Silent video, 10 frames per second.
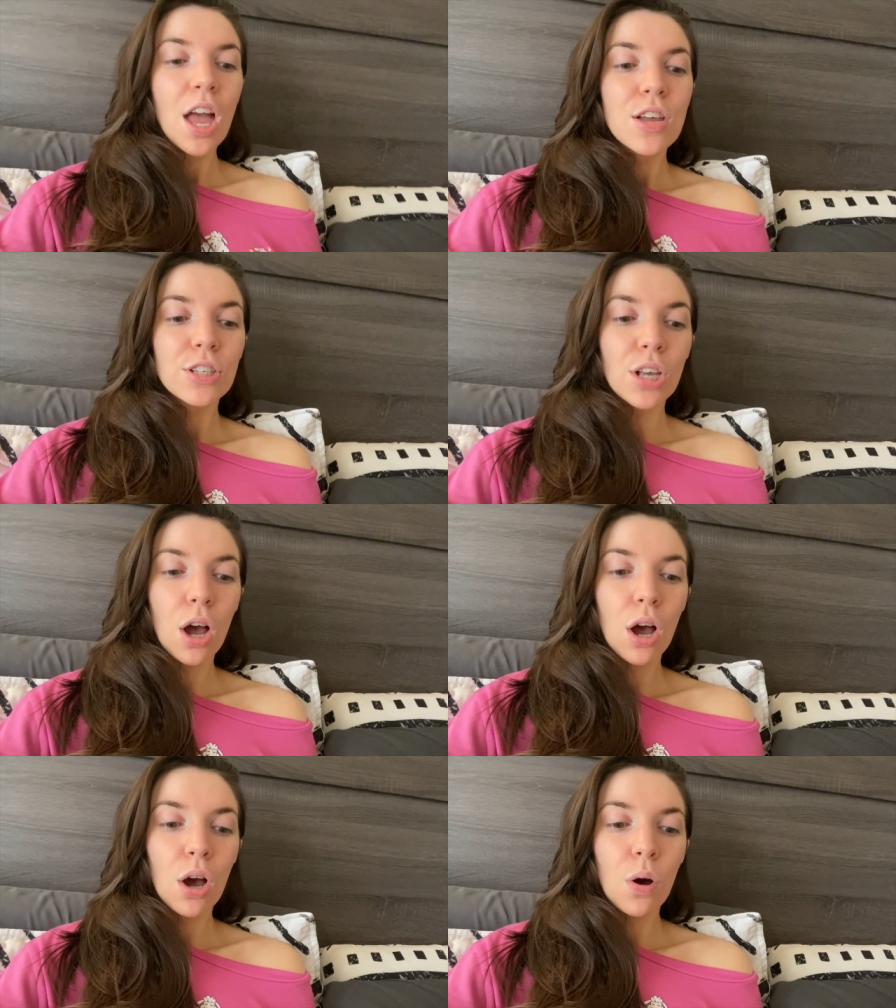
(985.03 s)

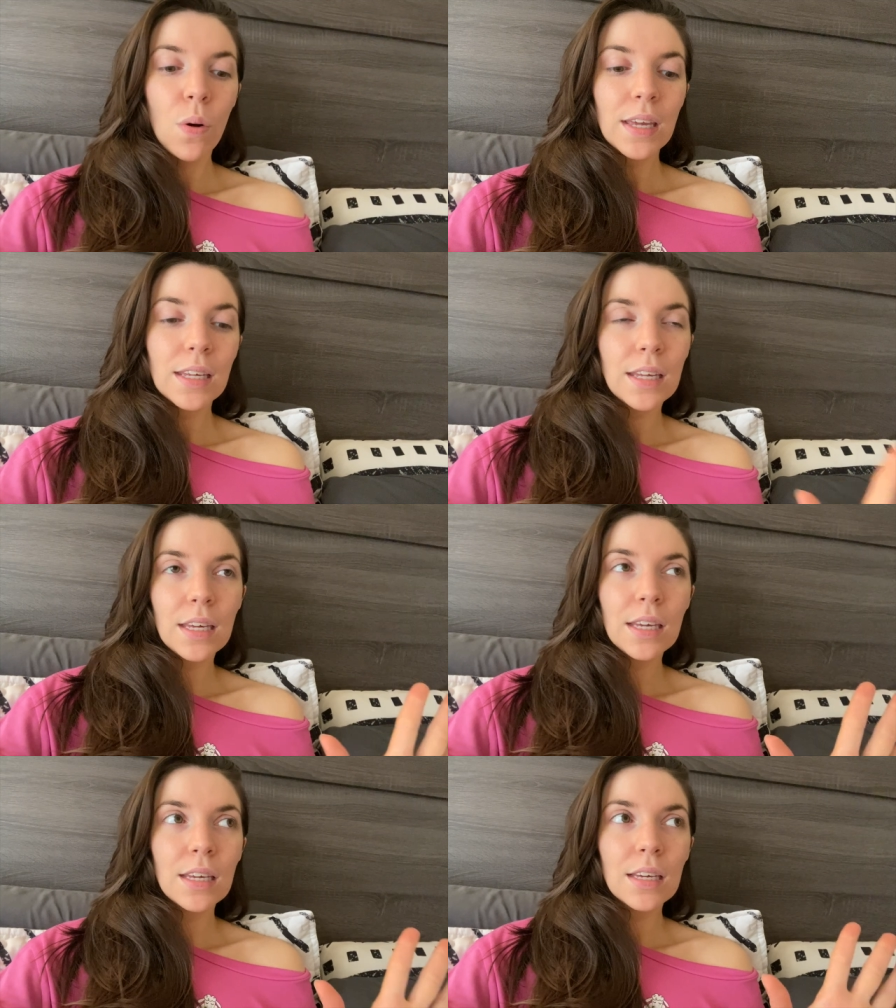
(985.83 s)
So
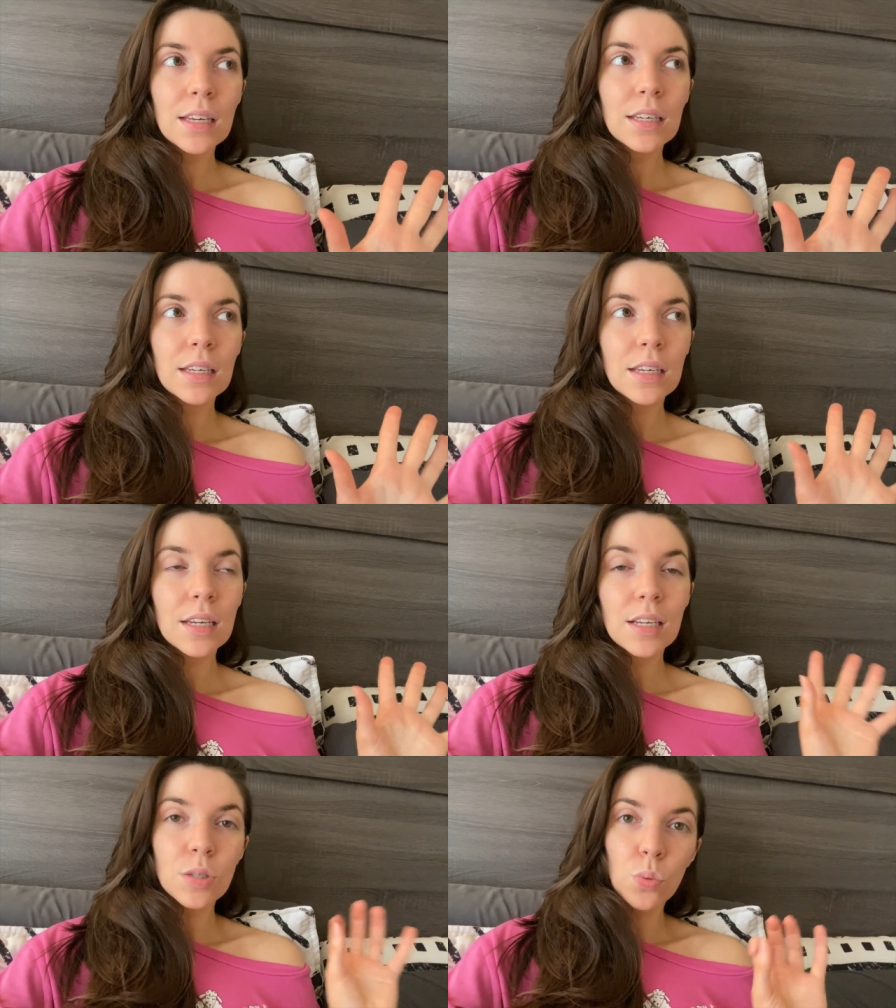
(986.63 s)
he
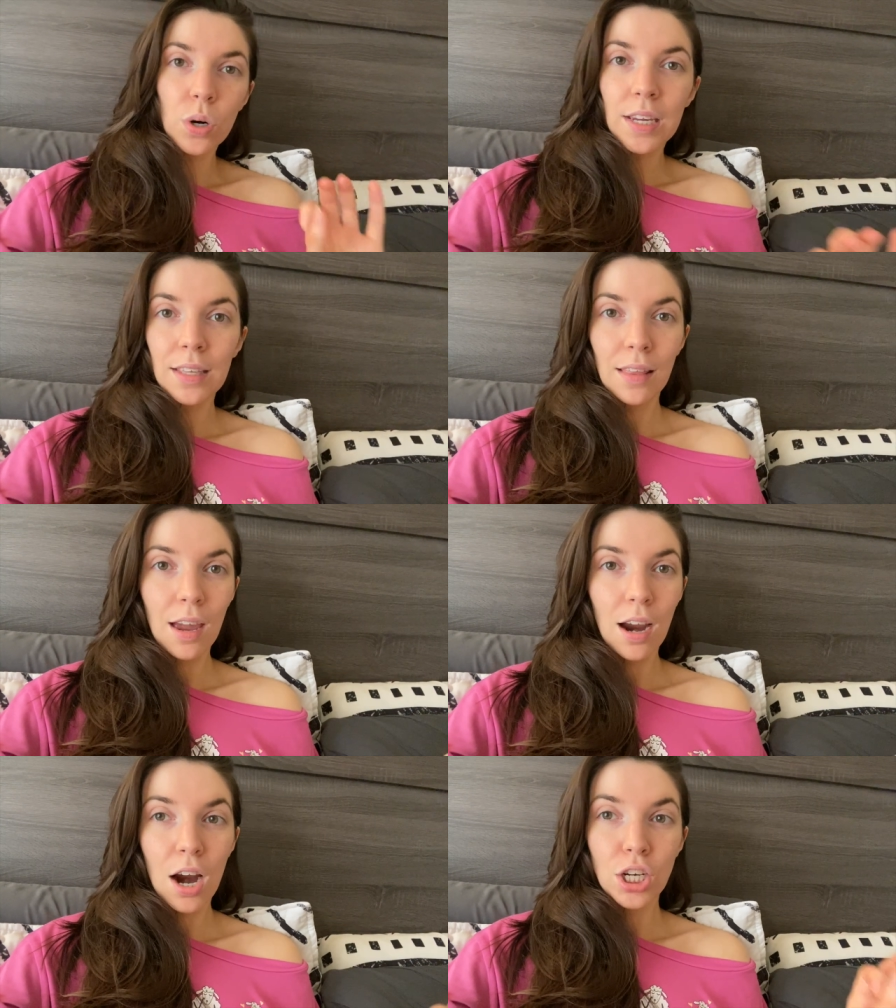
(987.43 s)
is working
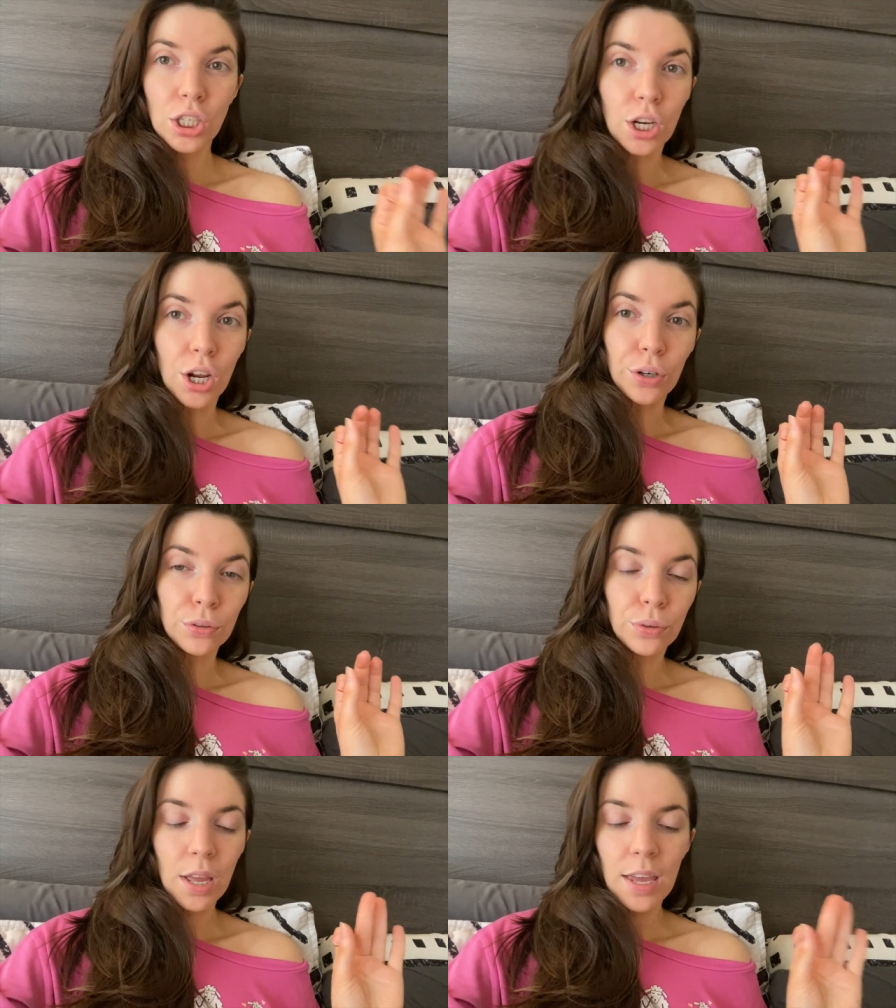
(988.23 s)
there, you
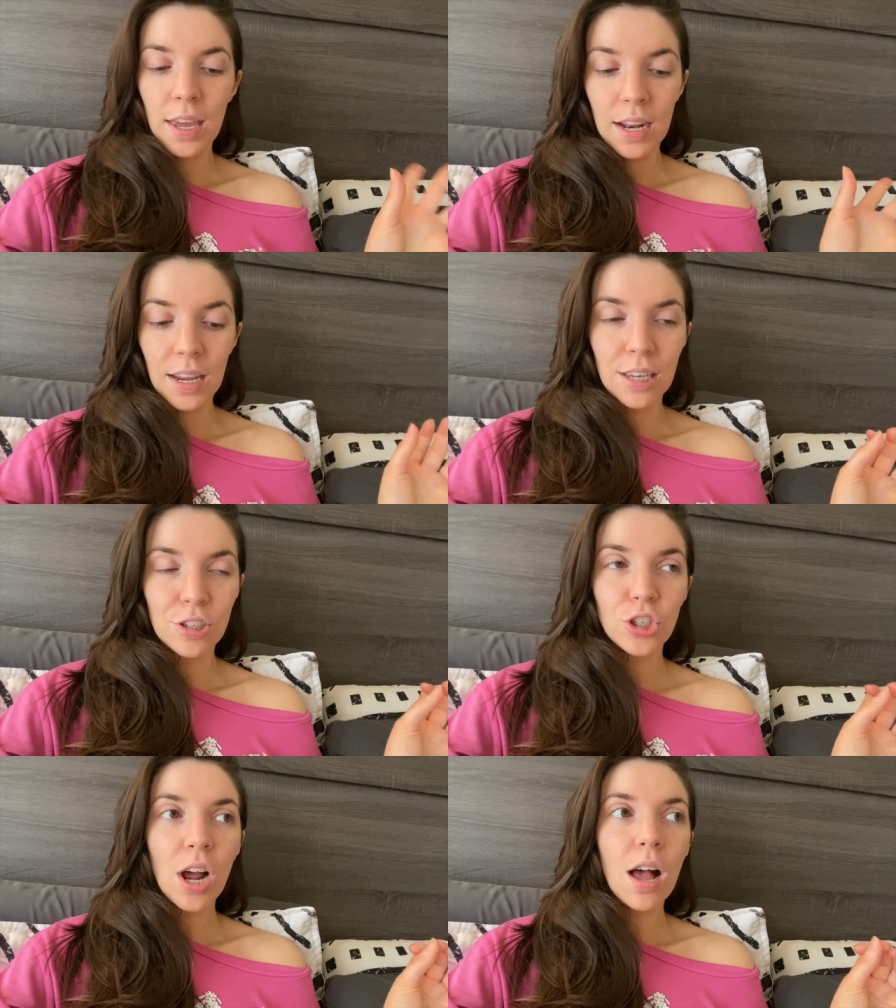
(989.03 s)
know, hating
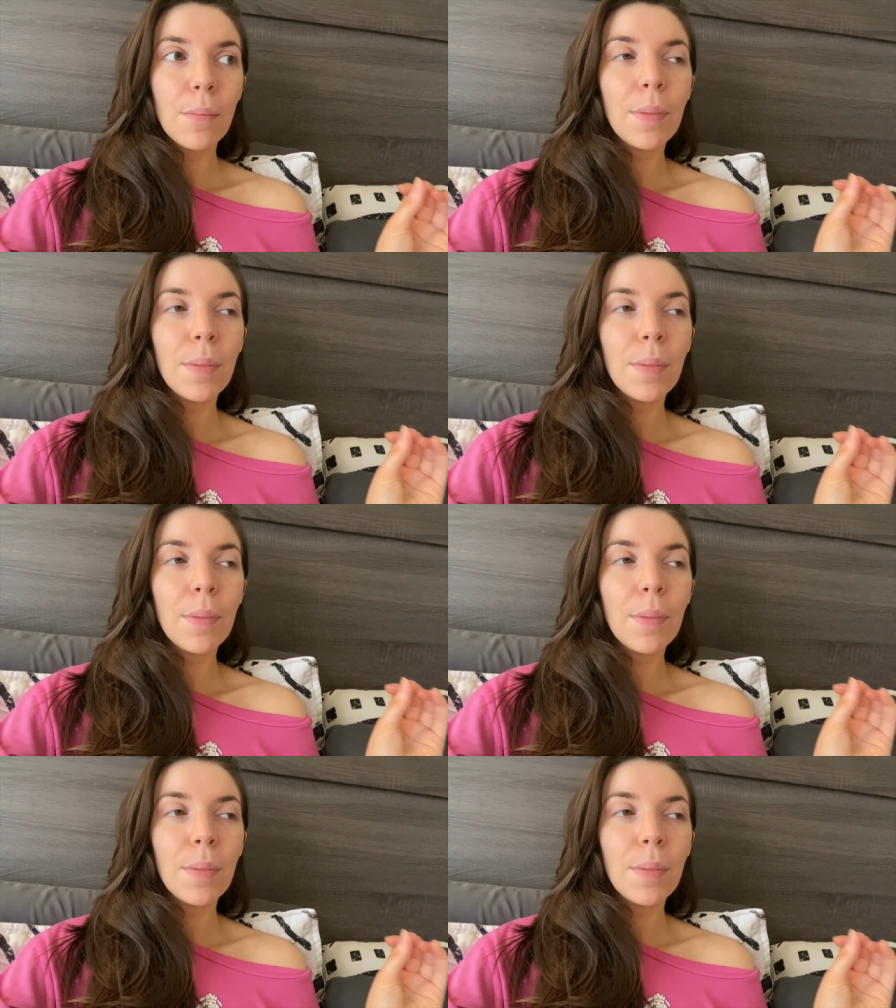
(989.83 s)
his job,